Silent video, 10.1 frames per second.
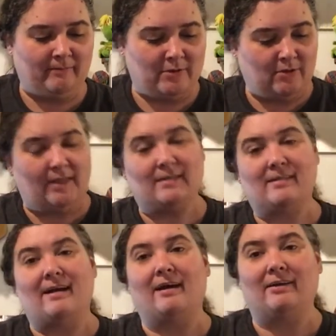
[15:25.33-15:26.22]
so that's
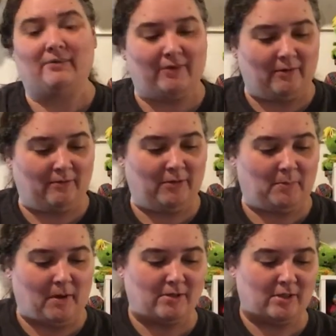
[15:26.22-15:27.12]
not going to fit with the
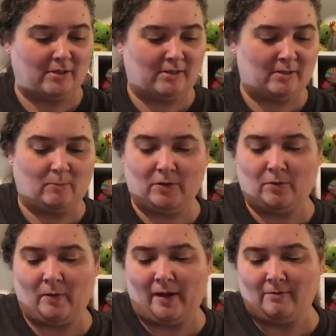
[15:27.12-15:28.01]
project and when they're
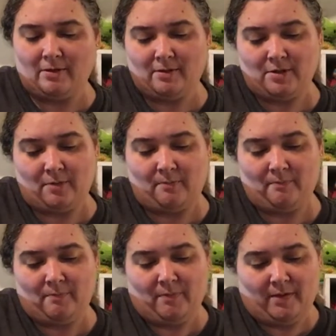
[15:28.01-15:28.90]
round.
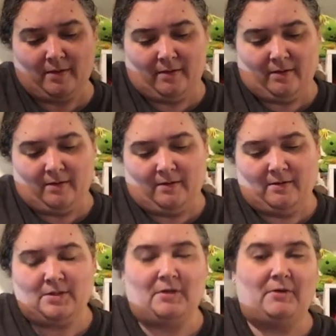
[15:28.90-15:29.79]

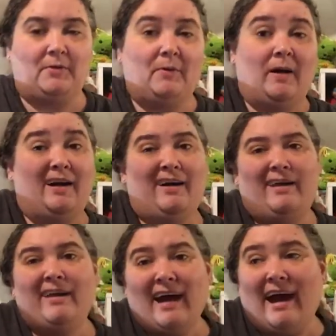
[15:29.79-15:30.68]
So
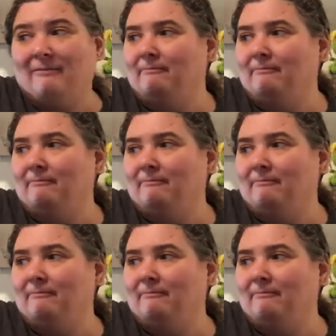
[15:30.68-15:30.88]
yeah,